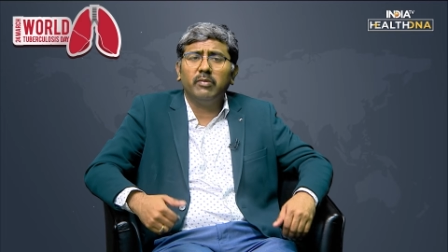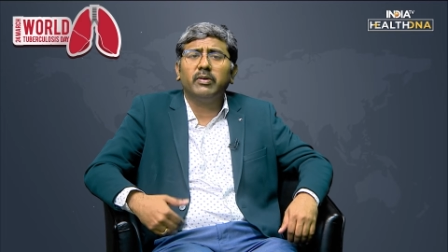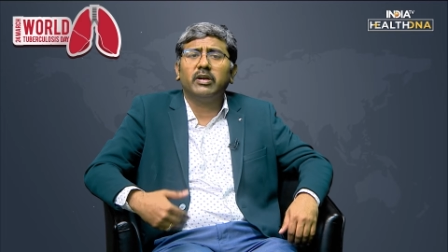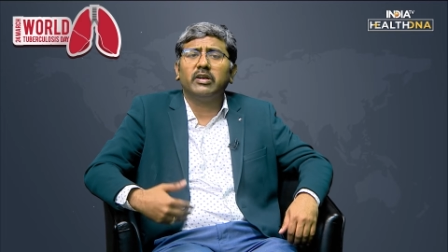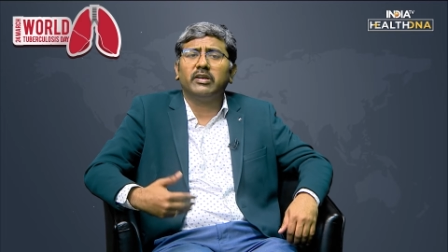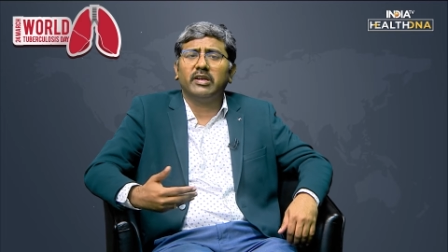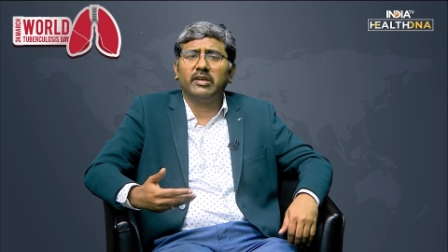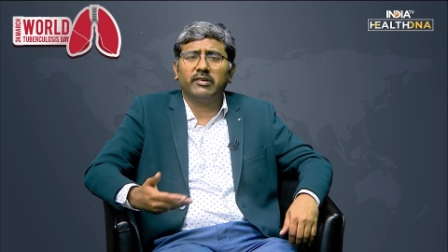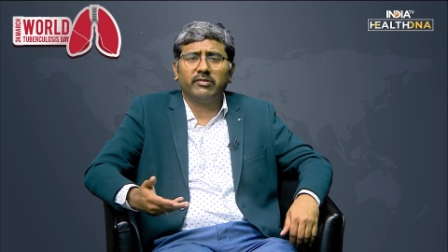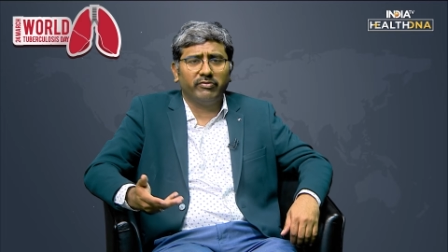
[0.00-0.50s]

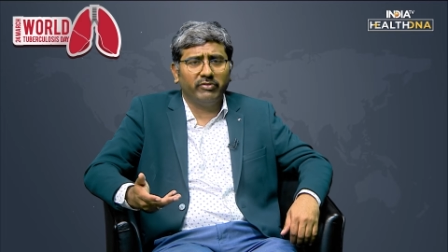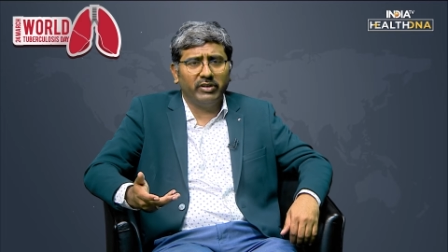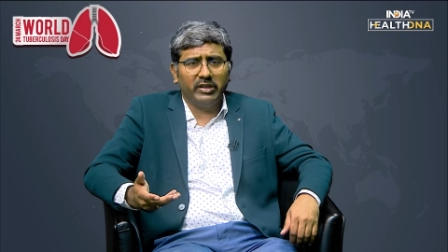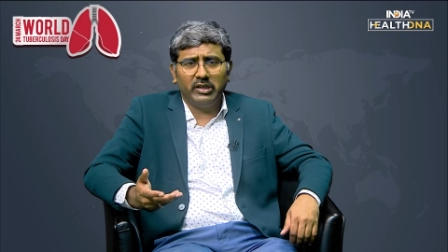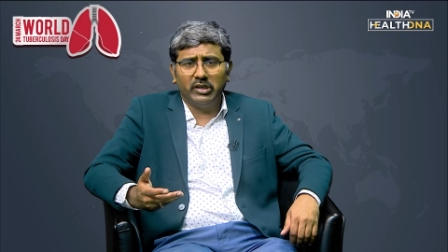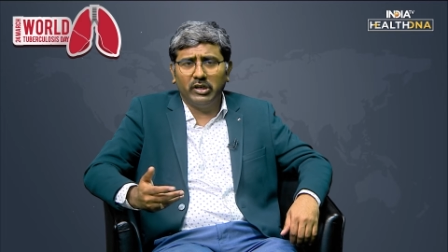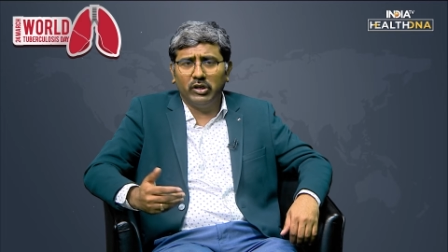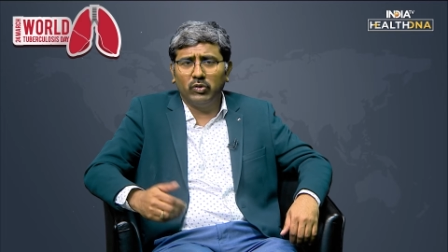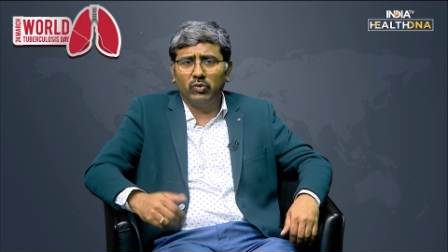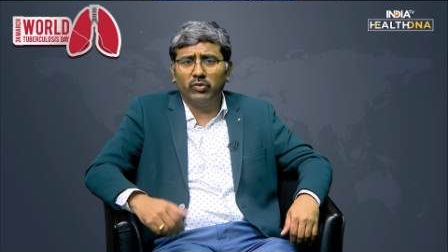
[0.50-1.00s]
but yes, we
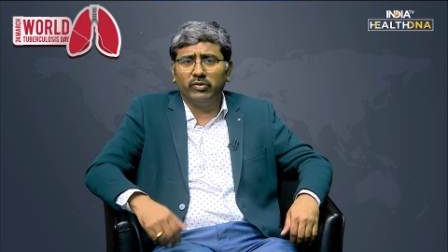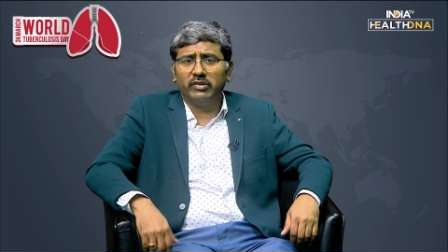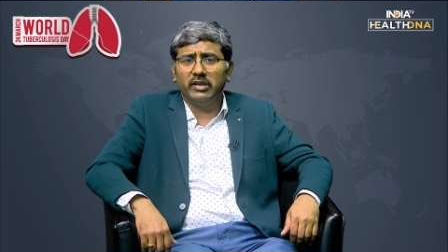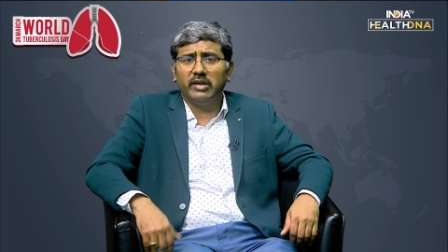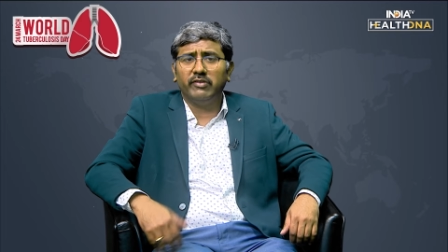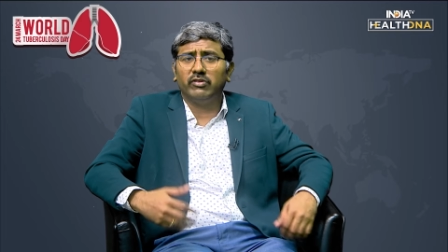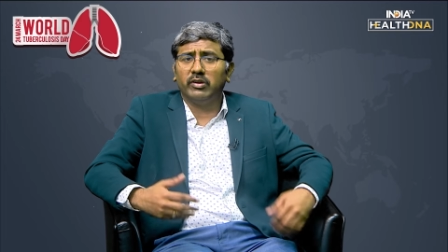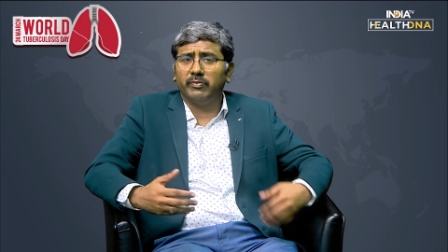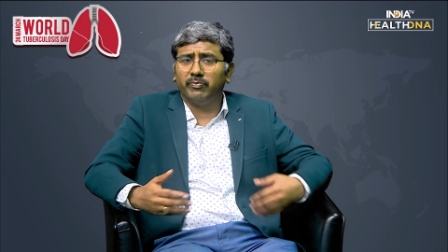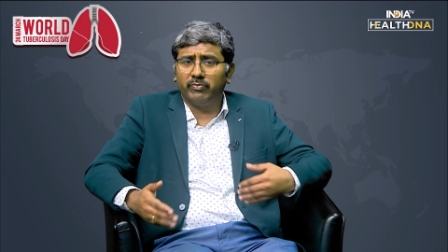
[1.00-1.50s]
do see
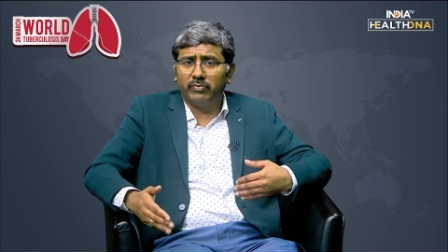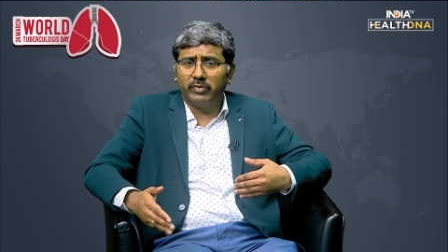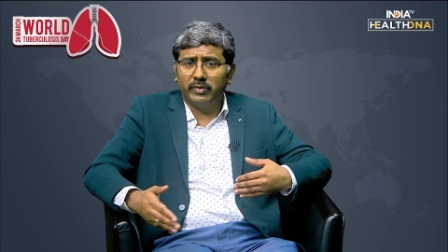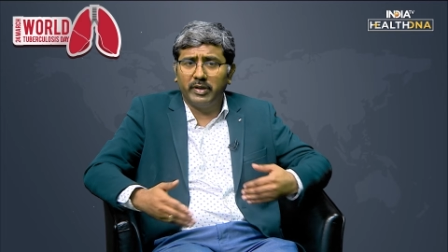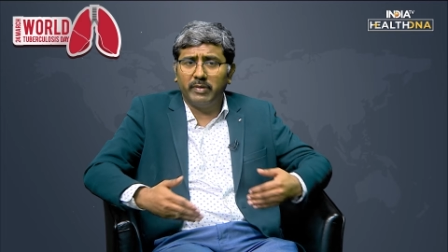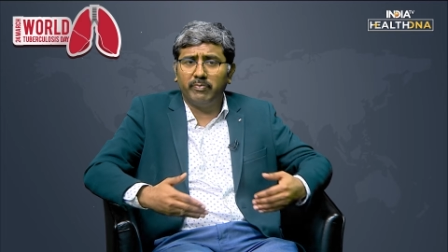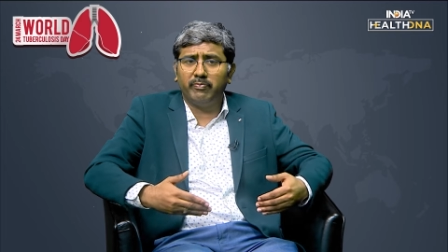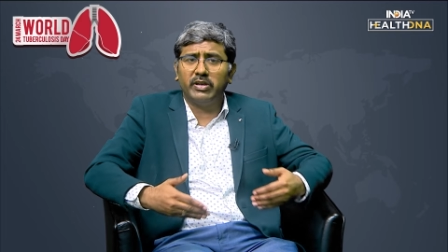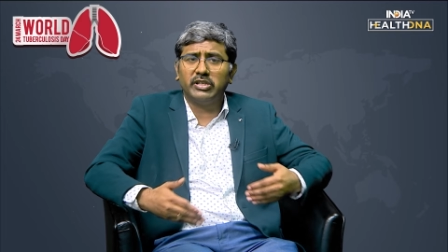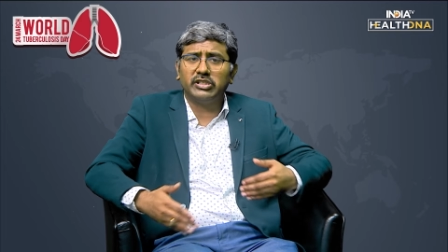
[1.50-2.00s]
if
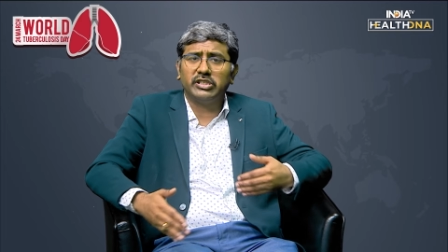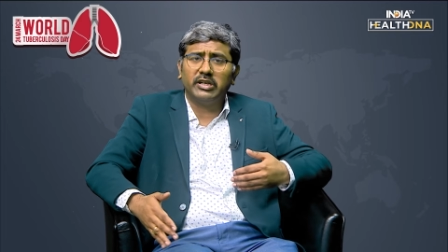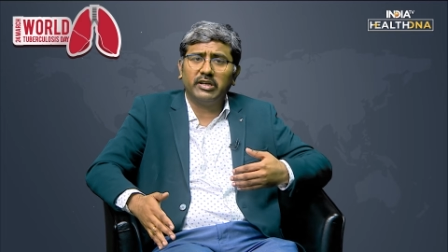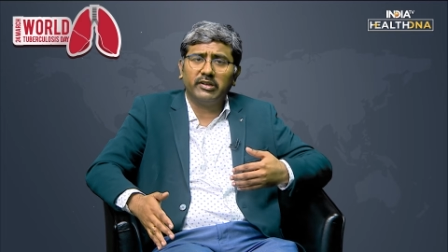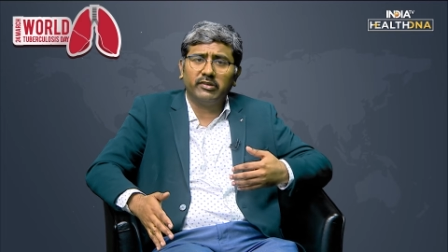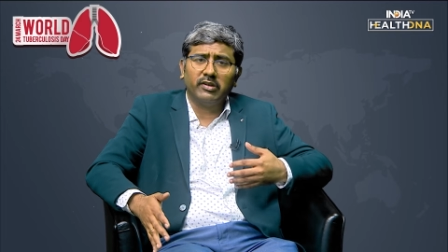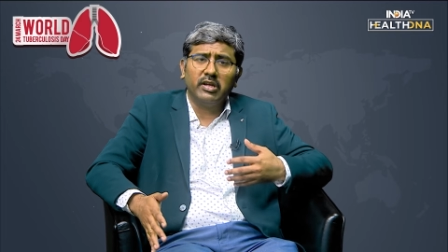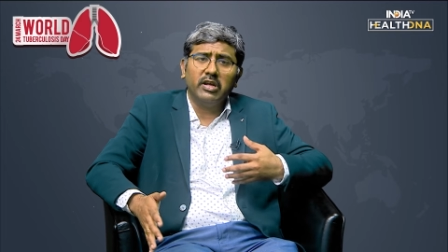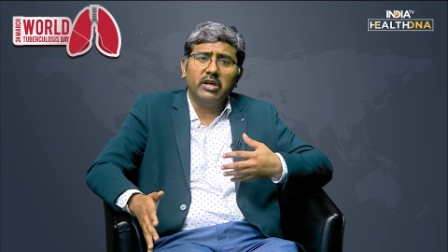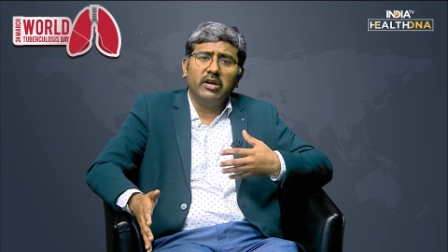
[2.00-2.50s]
the patient
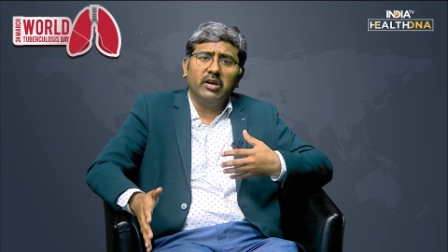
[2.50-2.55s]
is